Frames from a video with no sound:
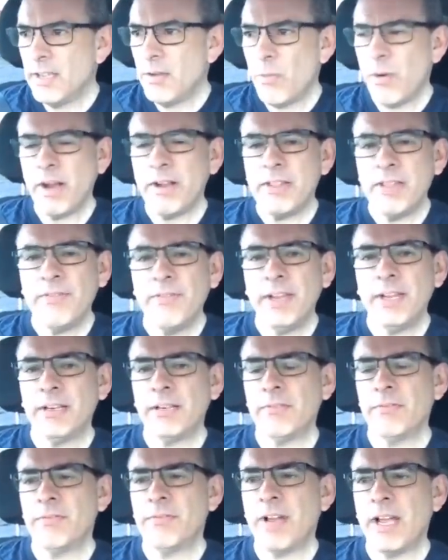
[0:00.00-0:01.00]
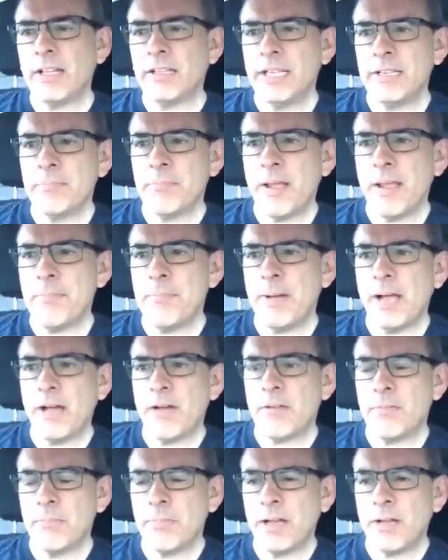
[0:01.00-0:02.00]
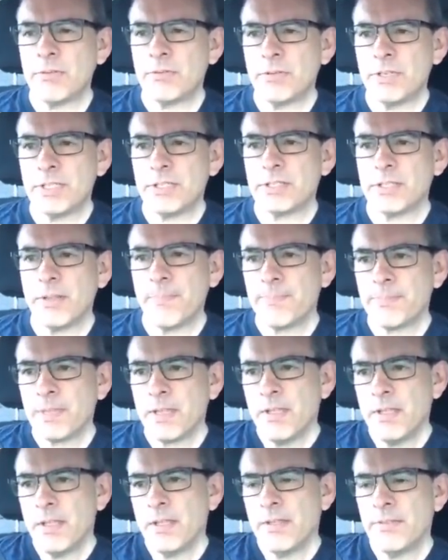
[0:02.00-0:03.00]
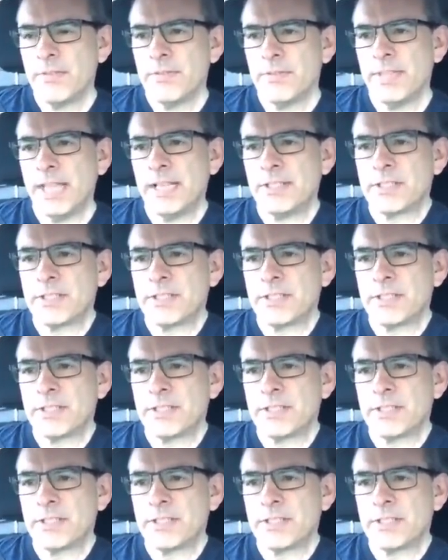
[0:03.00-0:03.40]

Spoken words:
Why are they violating my boundaries?